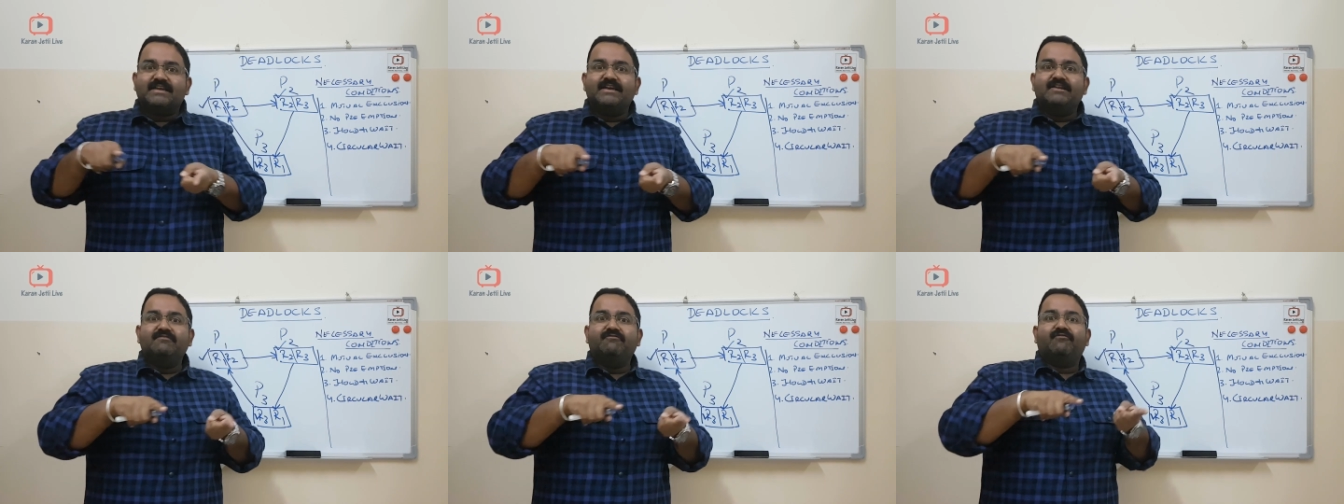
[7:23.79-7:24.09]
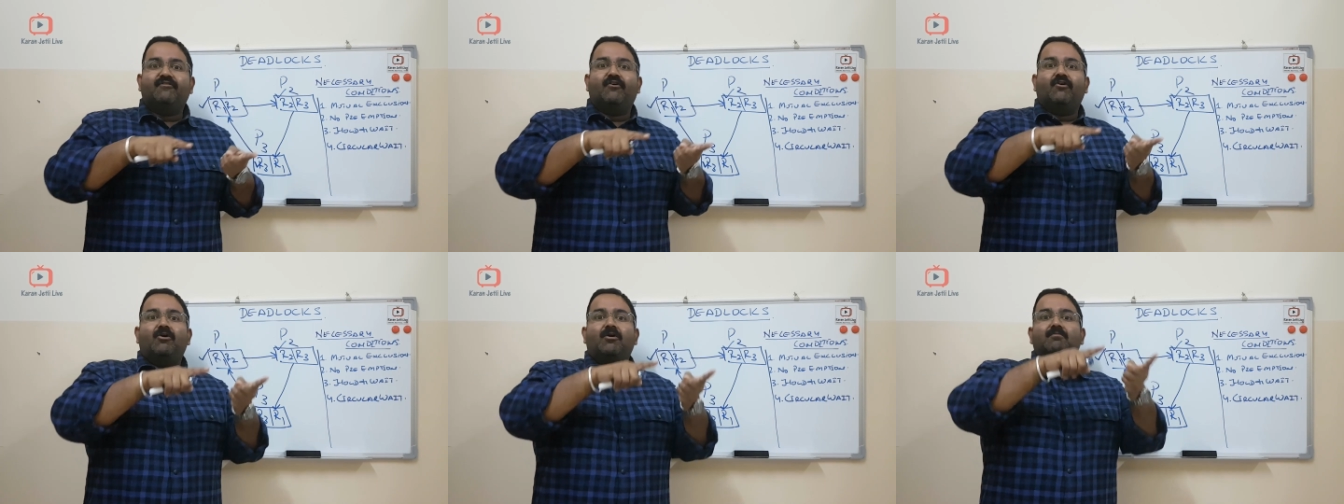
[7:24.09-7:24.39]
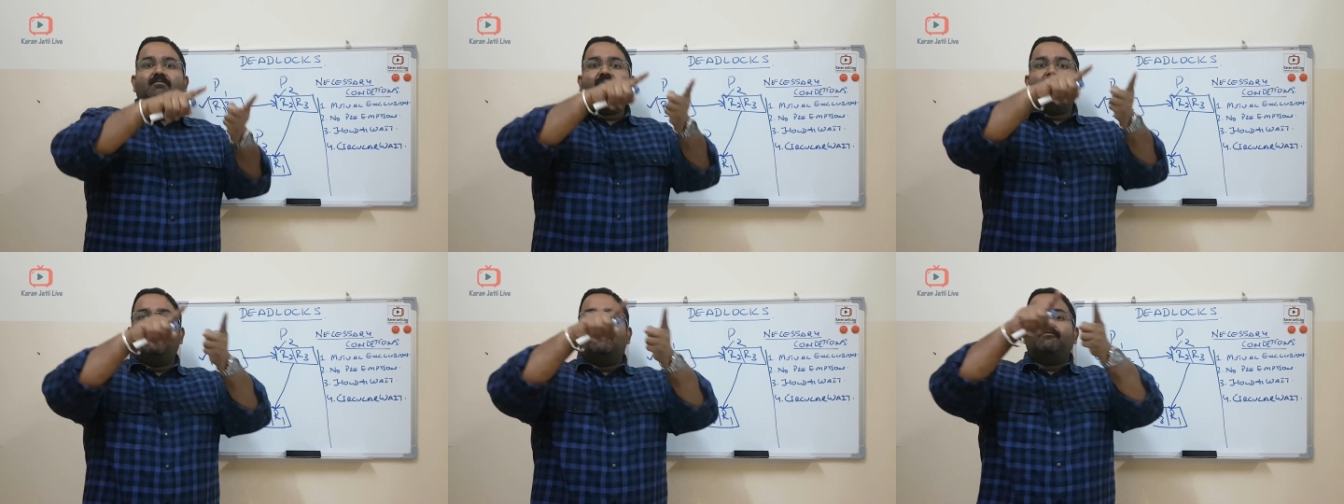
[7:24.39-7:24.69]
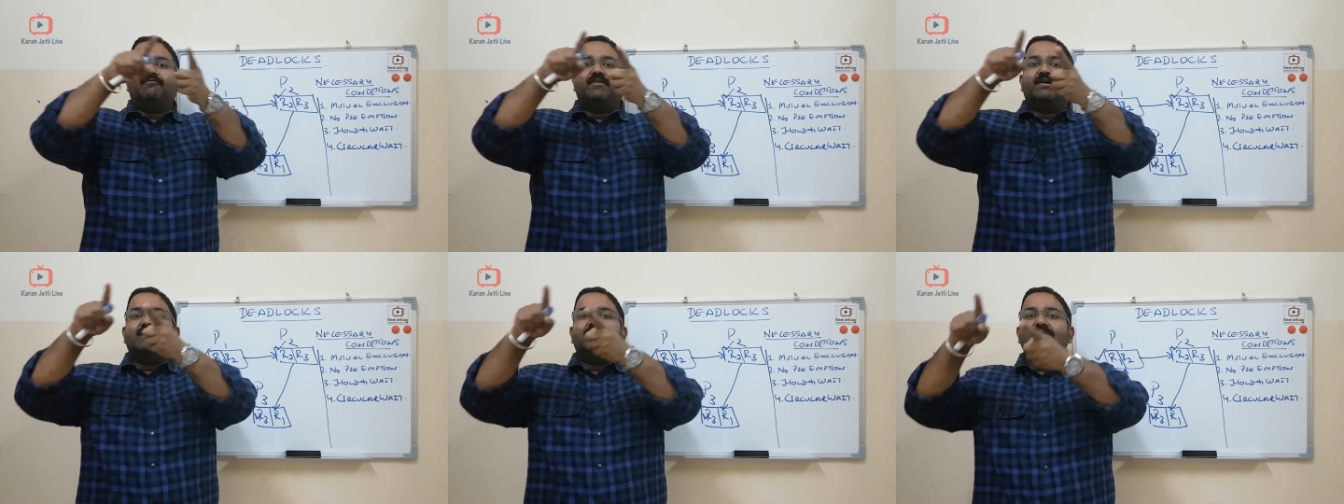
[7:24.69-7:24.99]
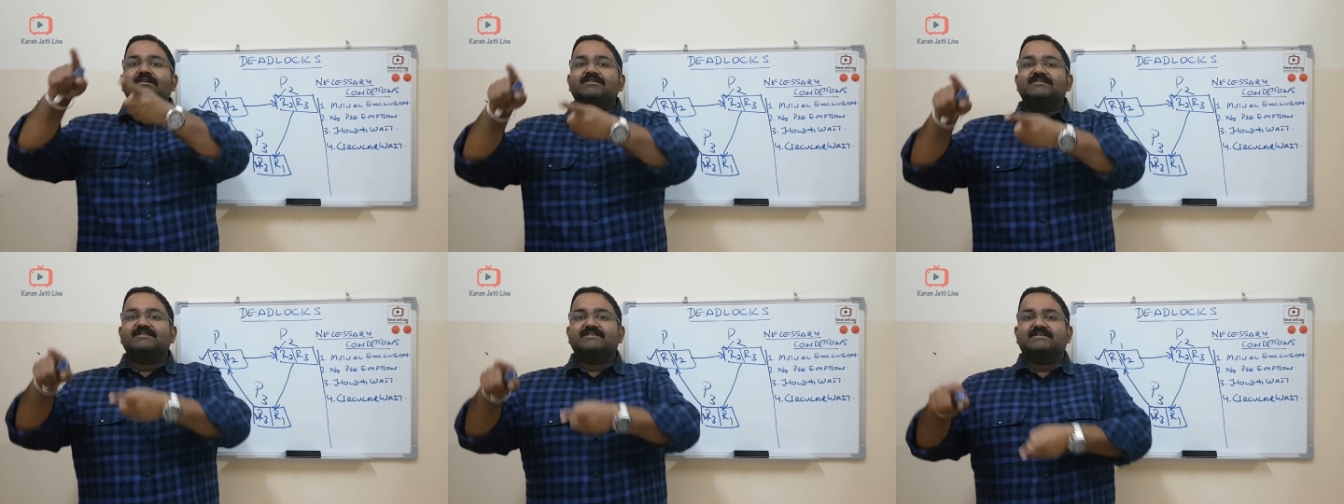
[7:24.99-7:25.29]
in form of
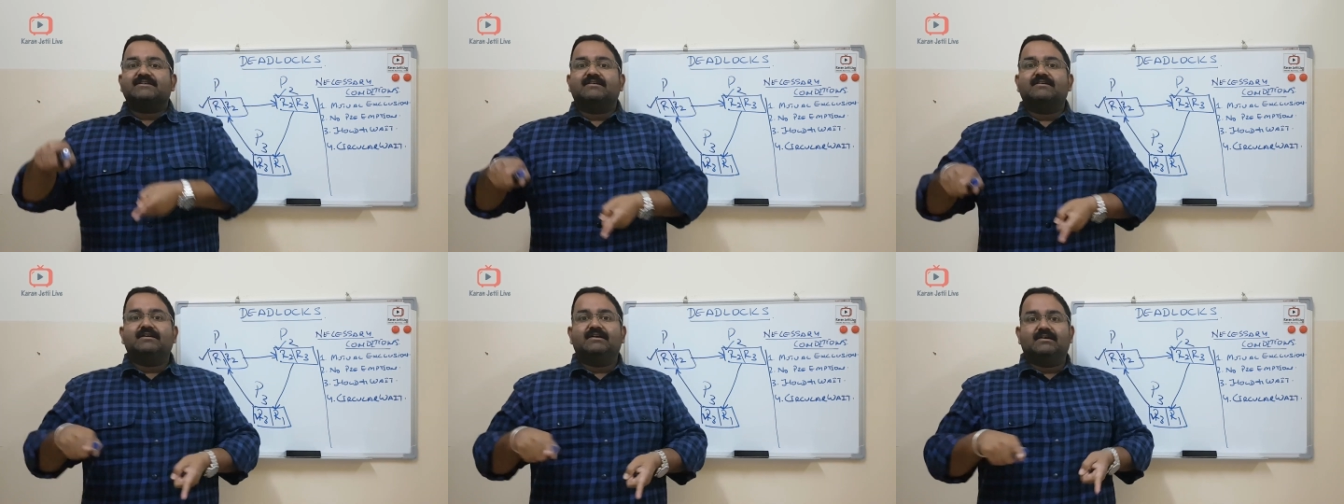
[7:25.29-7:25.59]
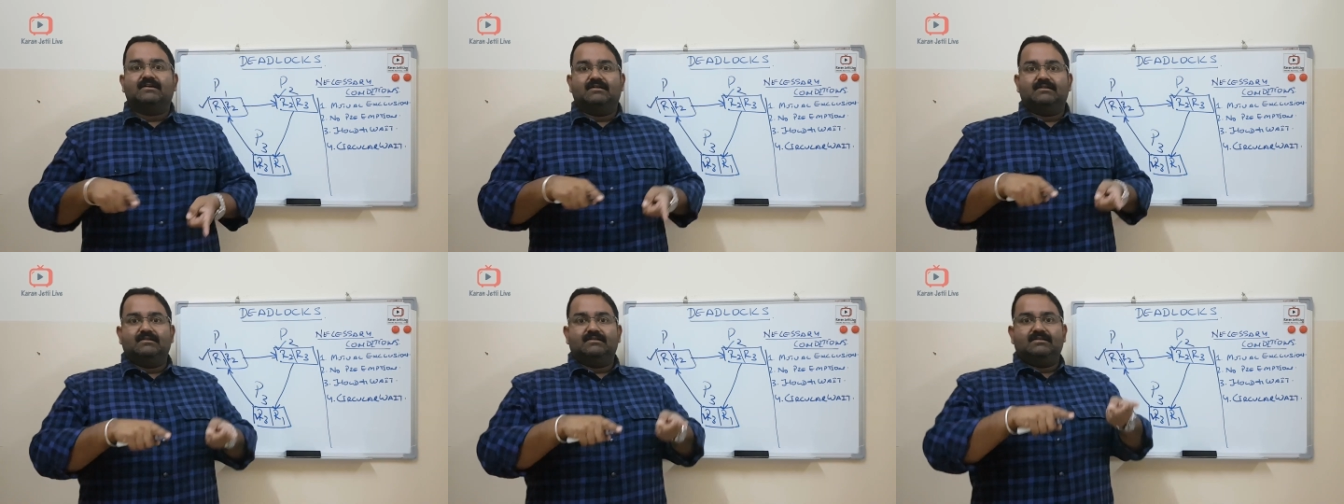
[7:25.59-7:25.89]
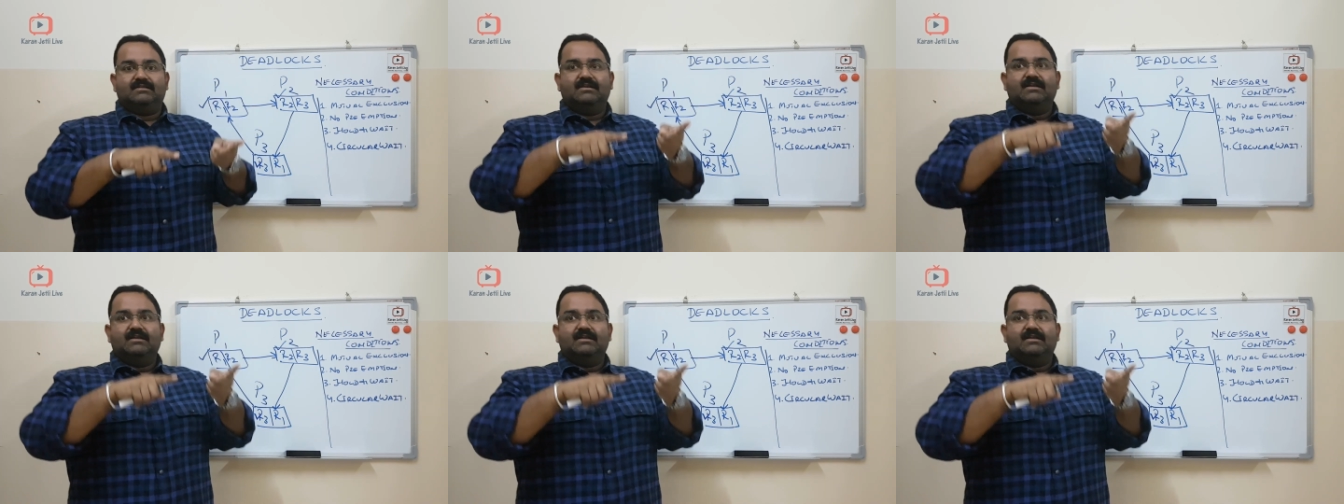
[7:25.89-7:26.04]
a circle.